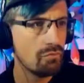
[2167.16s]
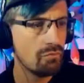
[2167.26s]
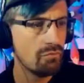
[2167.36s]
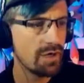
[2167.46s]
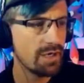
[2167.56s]

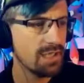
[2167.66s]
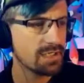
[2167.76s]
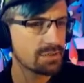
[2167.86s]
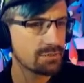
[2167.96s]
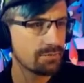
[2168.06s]
Very
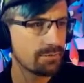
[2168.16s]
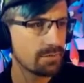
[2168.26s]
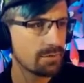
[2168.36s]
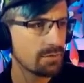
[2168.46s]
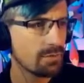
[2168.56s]
nice.
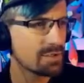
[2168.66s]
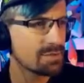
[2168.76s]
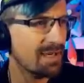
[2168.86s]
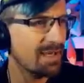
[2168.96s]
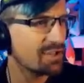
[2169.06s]

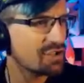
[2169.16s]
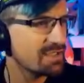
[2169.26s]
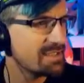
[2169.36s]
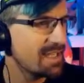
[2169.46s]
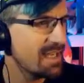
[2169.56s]
What's behind the
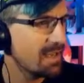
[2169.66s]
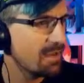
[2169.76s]
trees there?